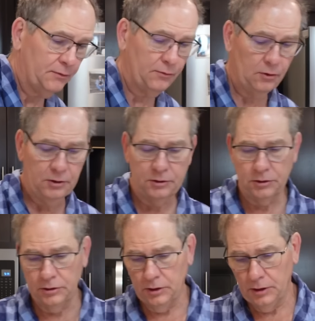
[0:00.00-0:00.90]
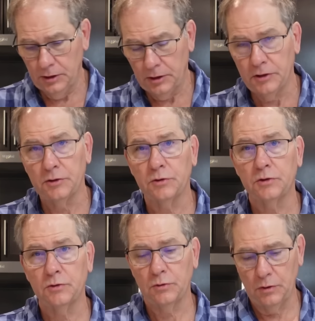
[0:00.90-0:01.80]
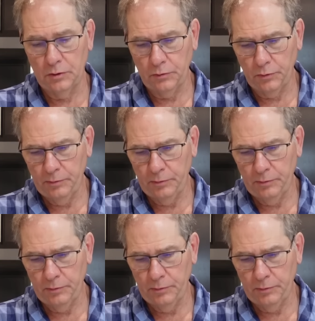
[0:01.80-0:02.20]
for lunch is we